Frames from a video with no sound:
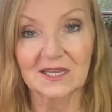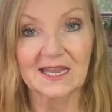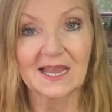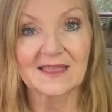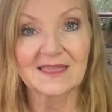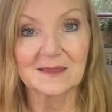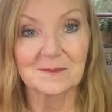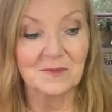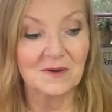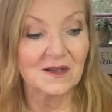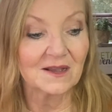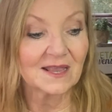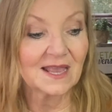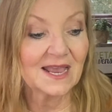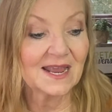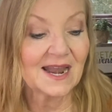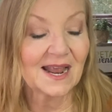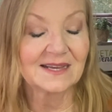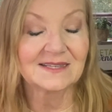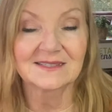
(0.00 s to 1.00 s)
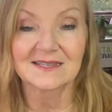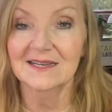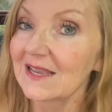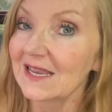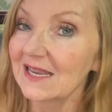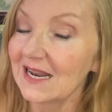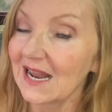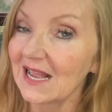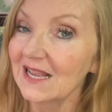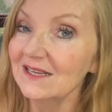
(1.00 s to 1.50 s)
at the mug, and I said,
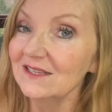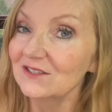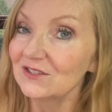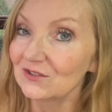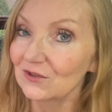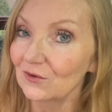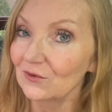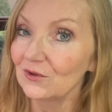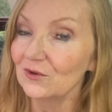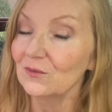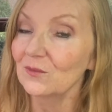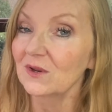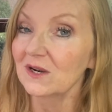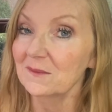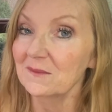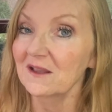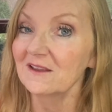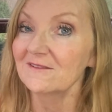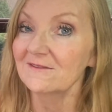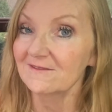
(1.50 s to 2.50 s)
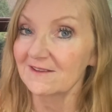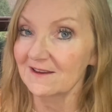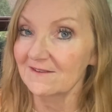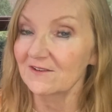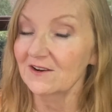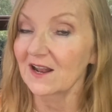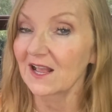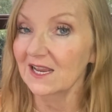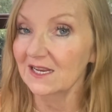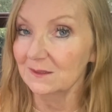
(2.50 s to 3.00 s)
can I show you one of my
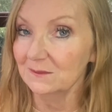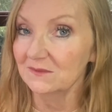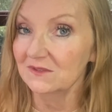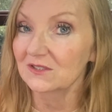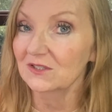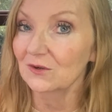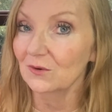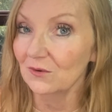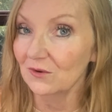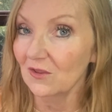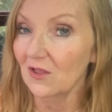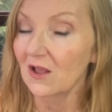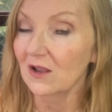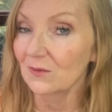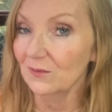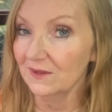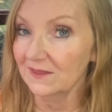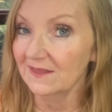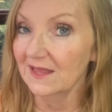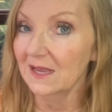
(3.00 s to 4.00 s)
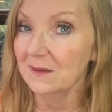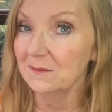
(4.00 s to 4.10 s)
favorite items to go along with that